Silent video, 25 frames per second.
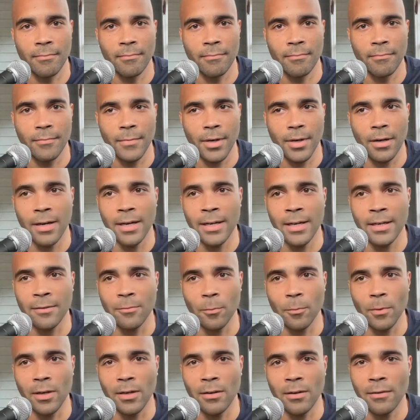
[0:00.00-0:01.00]
All right.
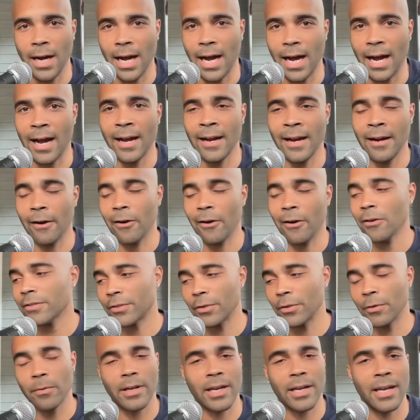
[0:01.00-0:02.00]
Well, I
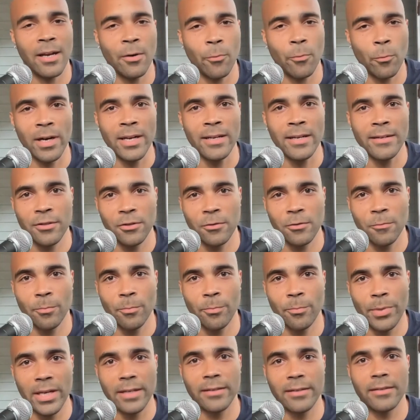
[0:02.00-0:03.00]
also can't wait till
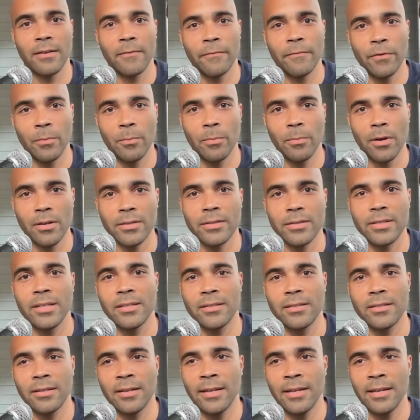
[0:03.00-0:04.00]
Big Ten football
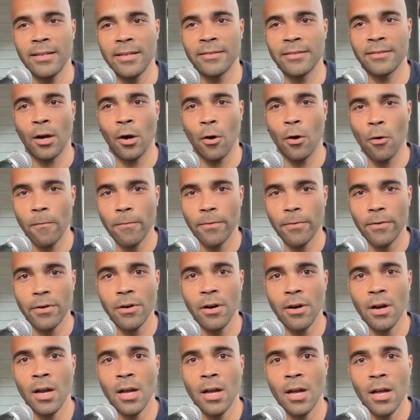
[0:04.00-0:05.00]
season is over.
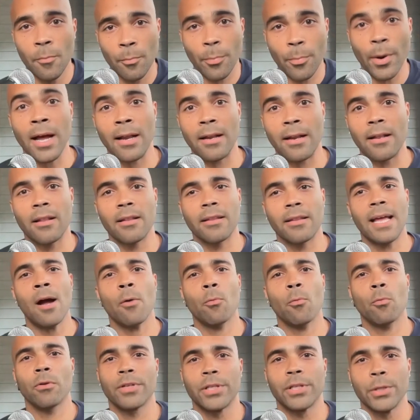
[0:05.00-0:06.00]
But that
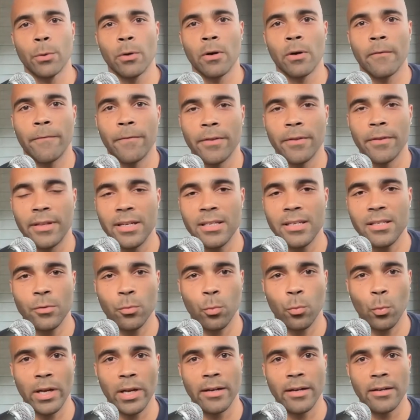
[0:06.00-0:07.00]
will do it for this
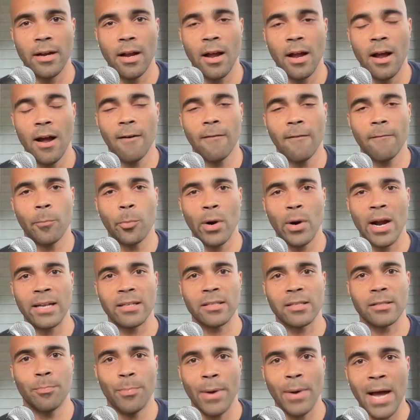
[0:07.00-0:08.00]
week of Brett's
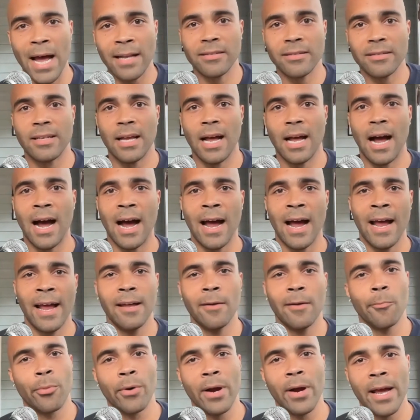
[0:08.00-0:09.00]
Bets. I
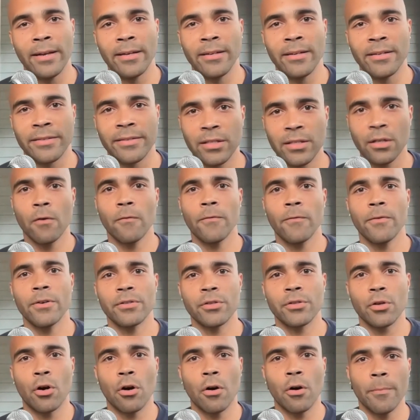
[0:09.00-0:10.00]
am Brandon Silvers
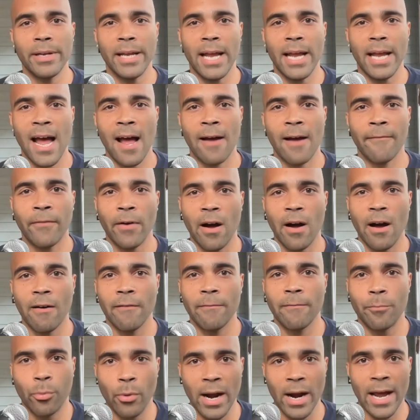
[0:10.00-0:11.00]
on behalf
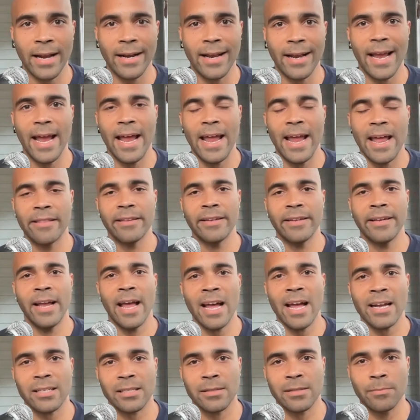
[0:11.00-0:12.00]
of Brett and the
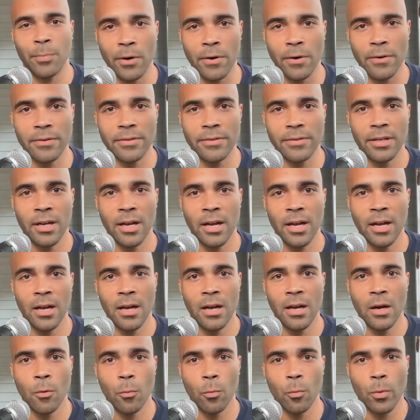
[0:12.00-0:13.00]
Expert.
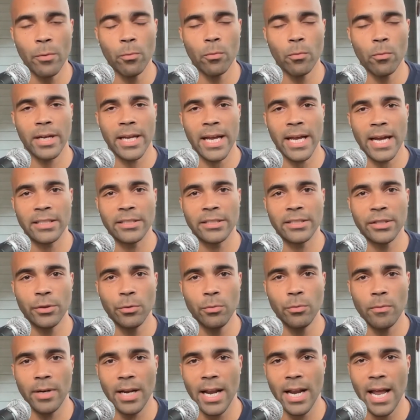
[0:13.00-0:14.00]
We will catch you
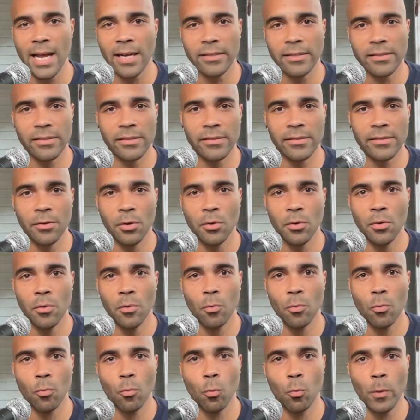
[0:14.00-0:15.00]
next
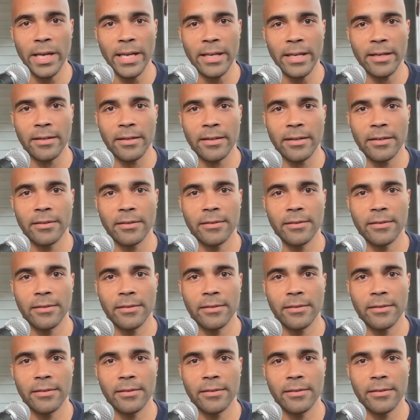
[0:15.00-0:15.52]
week.